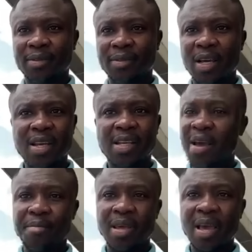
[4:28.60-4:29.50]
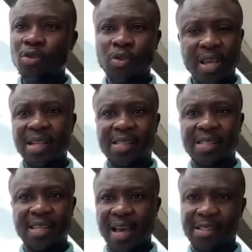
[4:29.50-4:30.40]
Yes, Daddy, and also the
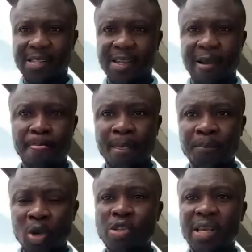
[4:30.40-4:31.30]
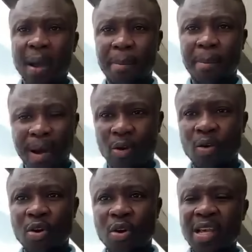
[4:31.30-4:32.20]
anti asset. Because you are
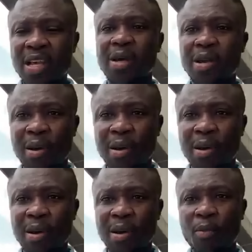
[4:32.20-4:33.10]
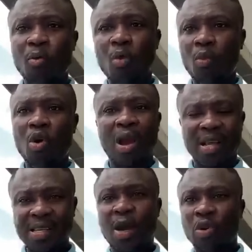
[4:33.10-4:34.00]
Bahano. Oh, there's a moon
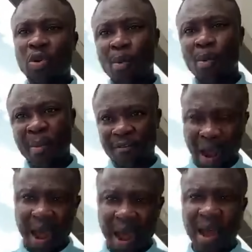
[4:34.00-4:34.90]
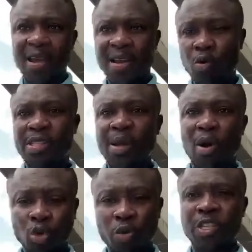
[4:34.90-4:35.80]
Casacra Mumefa. You will say,
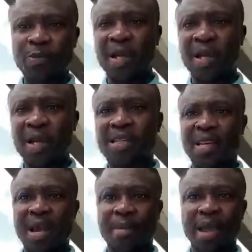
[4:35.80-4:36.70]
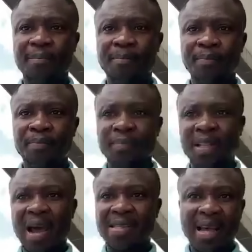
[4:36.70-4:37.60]
Marshal respected your mind.
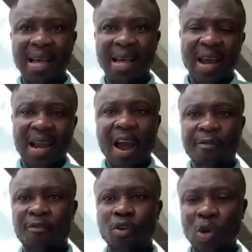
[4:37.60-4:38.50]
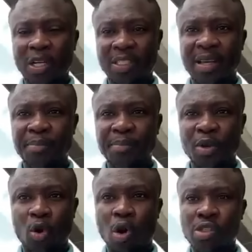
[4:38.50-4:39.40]
Now, Sana Carfo phone, so I should say,
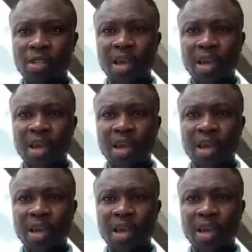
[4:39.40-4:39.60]
because